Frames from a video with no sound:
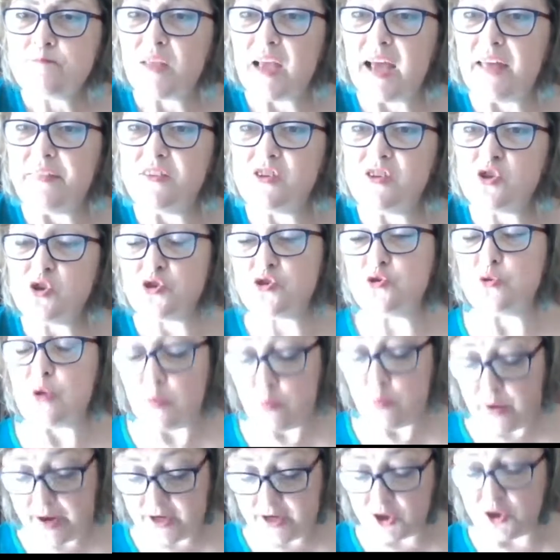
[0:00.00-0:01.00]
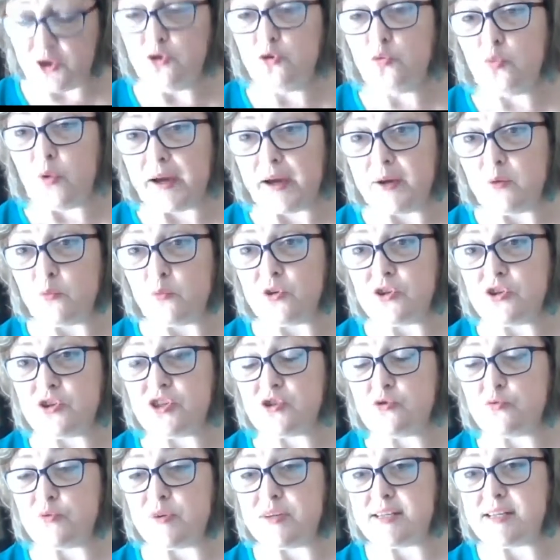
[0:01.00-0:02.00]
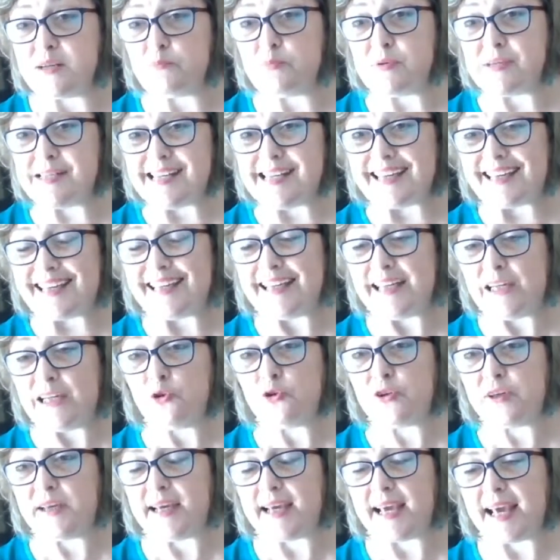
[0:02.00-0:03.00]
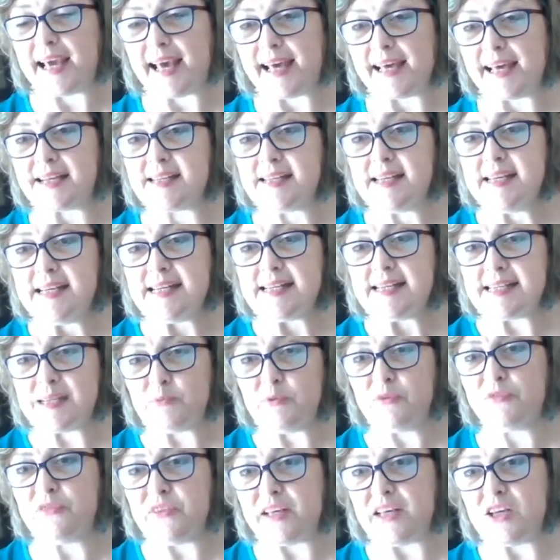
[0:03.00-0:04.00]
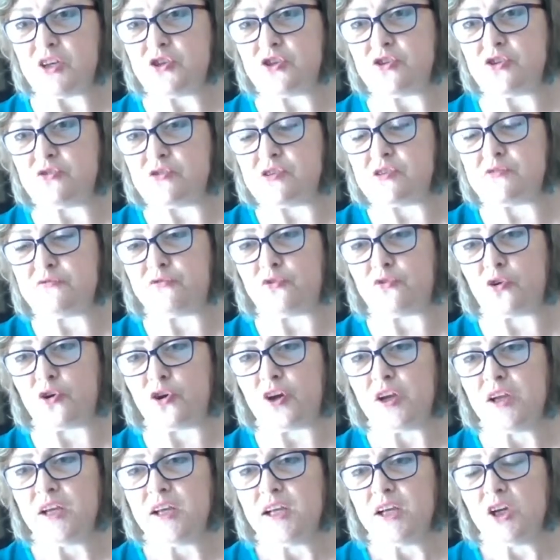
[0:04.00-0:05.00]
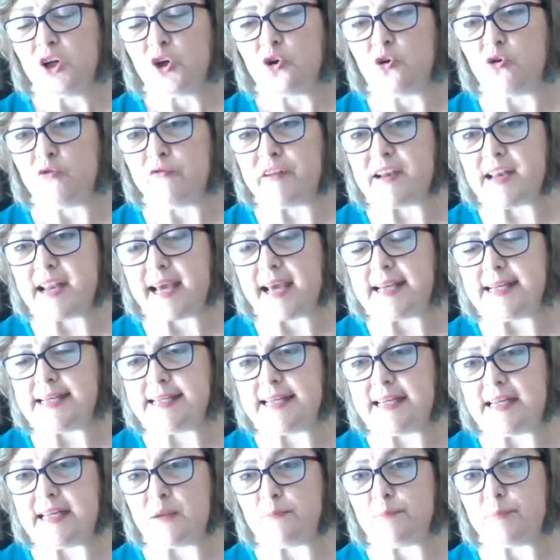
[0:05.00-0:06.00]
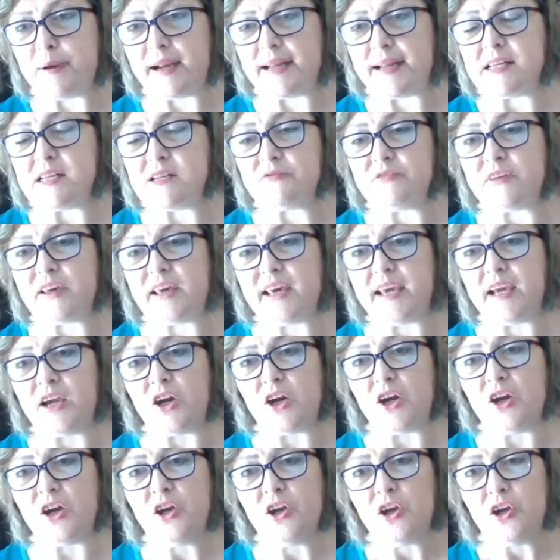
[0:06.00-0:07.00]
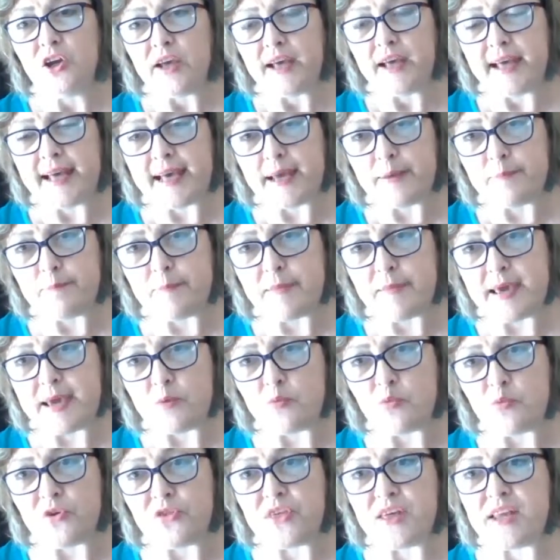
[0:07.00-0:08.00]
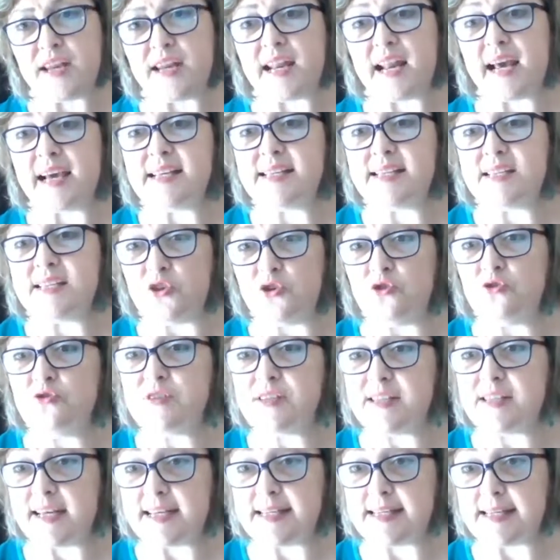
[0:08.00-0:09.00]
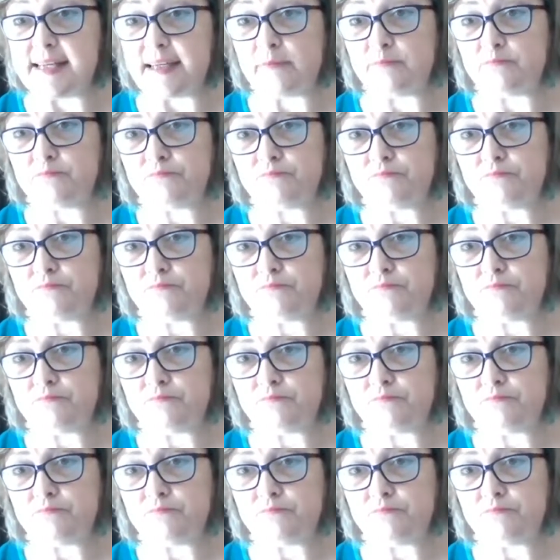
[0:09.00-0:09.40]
And there's also a brand new one, which is written particularly looking at some of the issues for COVID-19 and palliative care within an ICU setting.